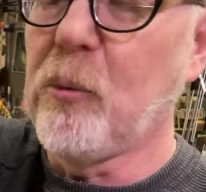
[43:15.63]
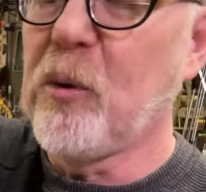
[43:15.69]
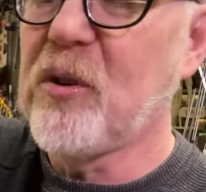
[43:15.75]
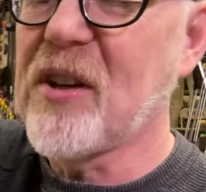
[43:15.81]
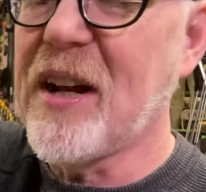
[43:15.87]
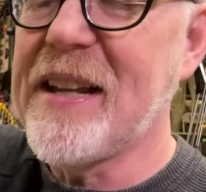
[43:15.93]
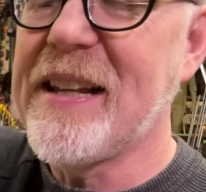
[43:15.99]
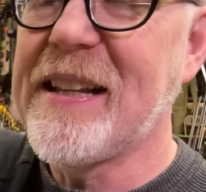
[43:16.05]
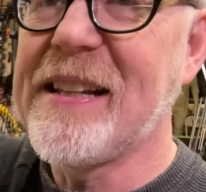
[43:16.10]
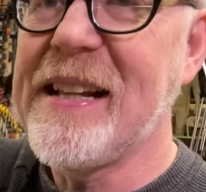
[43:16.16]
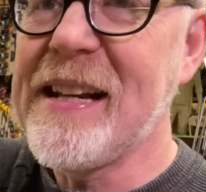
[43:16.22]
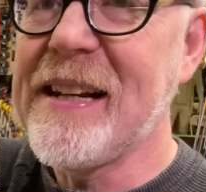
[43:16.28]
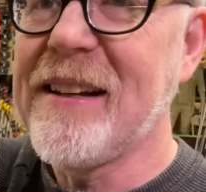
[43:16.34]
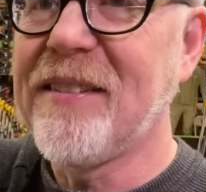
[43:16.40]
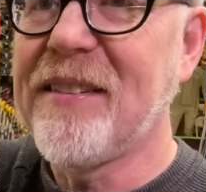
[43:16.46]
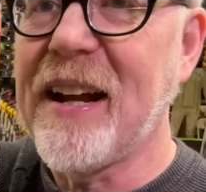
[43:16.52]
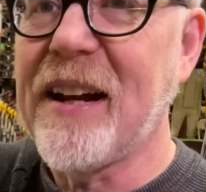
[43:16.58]
which I think
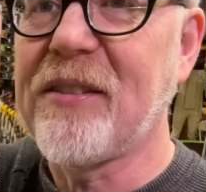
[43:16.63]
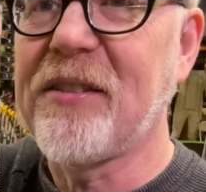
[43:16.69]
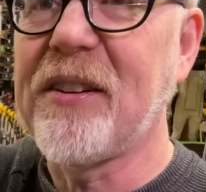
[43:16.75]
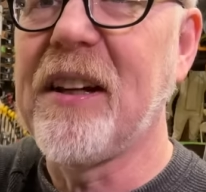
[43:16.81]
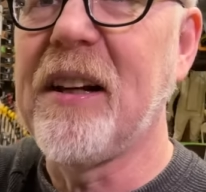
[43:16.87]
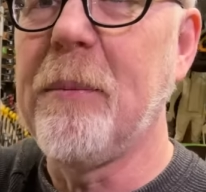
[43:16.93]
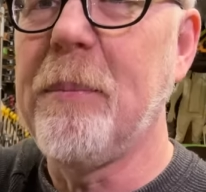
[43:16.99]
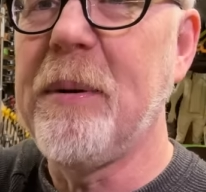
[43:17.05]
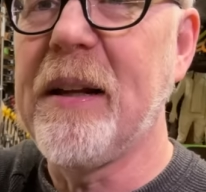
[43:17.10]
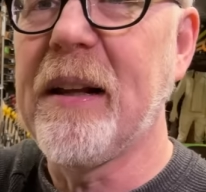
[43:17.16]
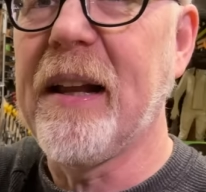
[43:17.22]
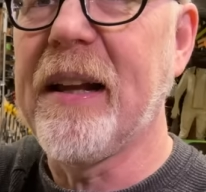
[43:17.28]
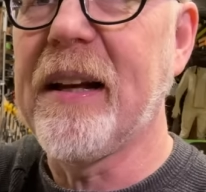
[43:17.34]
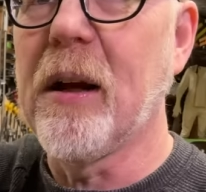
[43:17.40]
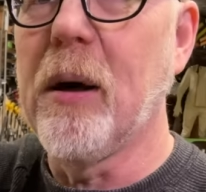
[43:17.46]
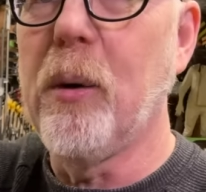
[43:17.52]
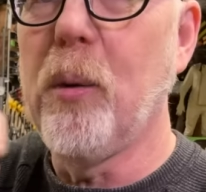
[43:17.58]
is actually going to be
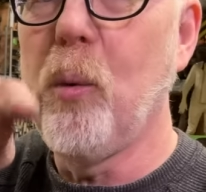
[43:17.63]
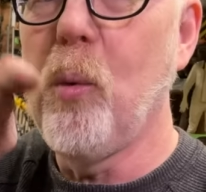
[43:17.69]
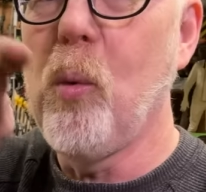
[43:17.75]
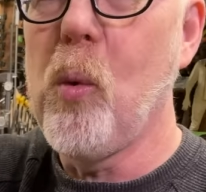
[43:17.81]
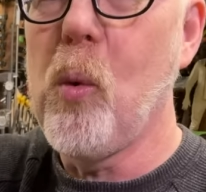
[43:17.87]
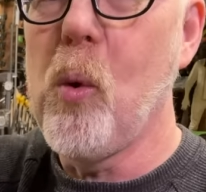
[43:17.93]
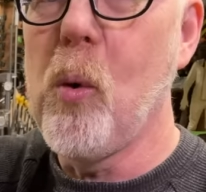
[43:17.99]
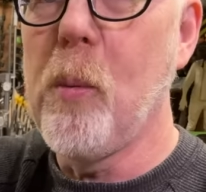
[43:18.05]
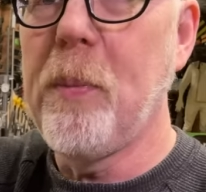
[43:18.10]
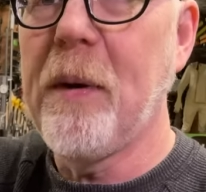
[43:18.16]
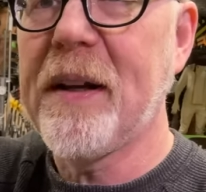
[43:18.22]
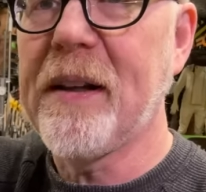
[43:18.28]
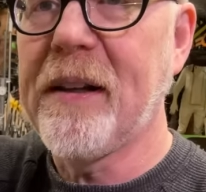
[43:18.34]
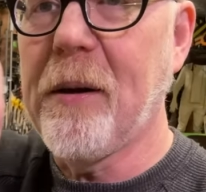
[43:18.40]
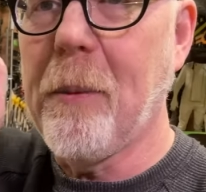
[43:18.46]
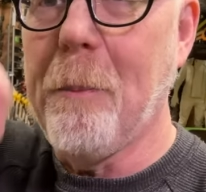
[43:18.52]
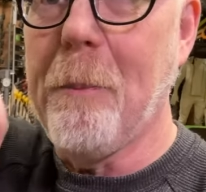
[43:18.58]
like a whoop, like a
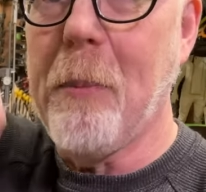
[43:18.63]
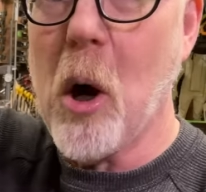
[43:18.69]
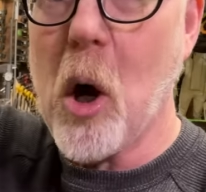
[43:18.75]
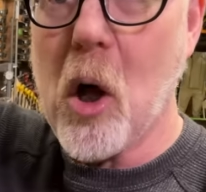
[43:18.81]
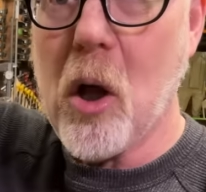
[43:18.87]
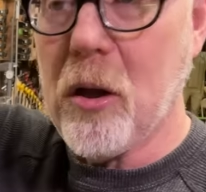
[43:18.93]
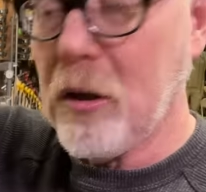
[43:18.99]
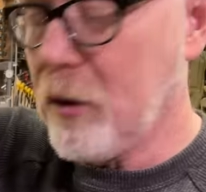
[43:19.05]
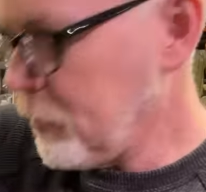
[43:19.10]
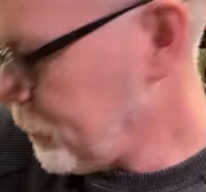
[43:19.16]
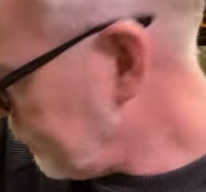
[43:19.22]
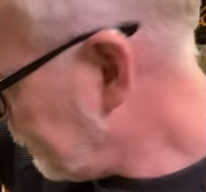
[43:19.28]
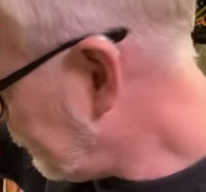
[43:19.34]
little ball,